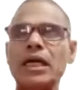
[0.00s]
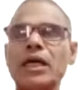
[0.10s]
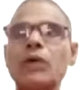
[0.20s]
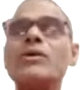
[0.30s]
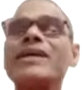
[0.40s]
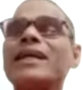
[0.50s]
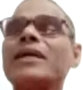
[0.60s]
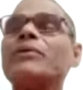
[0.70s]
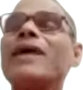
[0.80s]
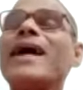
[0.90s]
who can
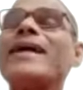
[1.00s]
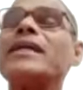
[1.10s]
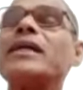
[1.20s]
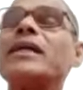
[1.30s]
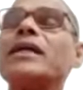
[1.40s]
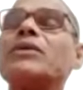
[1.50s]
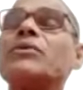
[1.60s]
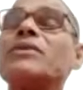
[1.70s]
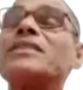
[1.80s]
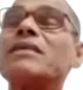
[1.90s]
unite to
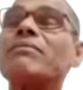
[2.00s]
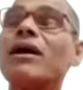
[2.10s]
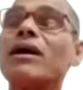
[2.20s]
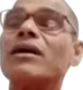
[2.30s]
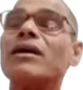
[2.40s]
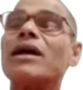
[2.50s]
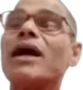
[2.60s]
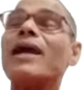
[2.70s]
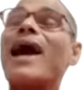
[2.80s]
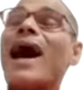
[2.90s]
the Shiva,
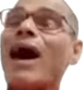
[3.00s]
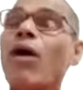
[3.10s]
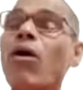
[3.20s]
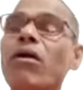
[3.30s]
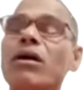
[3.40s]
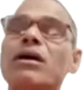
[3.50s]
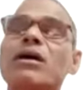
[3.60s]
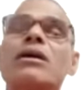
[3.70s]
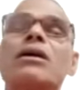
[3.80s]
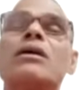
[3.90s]
and how
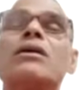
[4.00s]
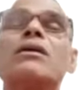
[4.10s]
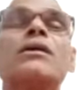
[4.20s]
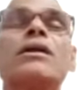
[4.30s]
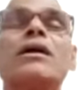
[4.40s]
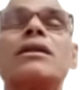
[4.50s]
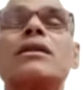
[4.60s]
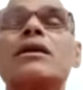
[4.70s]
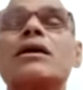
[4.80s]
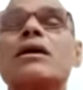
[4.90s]
he can,
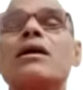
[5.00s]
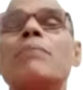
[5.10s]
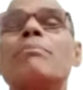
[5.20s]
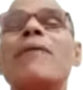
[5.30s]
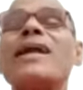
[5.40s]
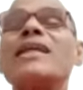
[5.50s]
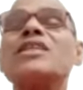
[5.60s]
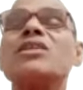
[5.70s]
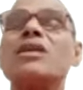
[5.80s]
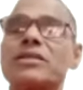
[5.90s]
a
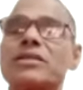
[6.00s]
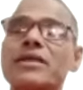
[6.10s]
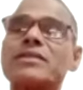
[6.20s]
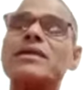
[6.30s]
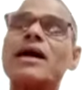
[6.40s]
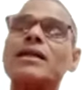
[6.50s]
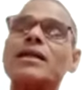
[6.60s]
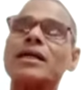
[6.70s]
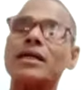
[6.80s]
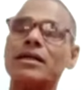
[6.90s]
practitioner, a
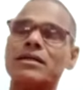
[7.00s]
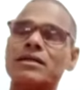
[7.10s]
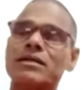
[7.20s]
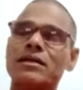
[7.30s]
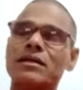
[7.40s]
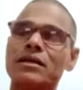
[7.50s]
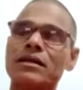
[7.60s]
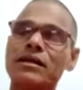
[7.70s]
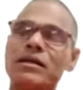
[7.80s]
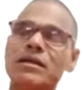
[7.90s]
sadhaka,
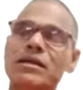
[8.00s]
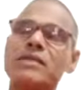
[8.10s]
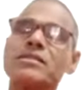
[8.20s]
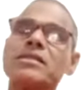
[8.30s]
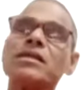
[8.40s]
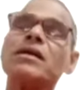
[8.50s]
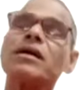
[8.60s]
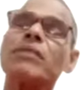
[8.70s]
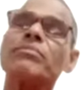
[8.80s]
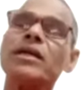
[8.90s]
a seeker
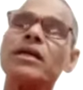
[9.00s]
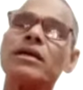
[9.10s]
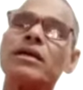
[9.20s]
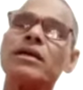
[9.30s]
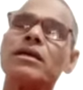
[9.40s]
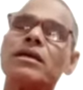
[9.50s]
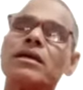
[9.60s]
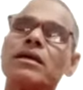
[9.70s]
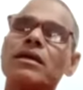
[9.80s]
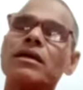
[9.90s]
of the
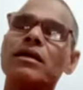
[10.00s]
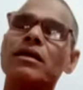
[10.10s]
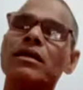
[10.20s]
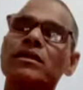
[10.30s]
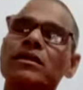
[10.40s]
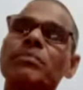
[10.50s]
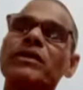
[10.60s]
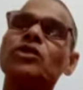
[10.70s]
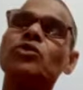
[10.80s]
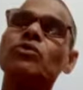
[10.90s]

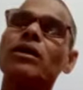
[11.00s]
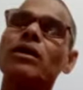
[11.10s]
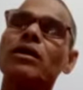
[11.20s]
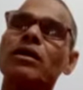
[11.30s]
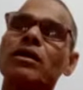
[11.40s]
spiritual,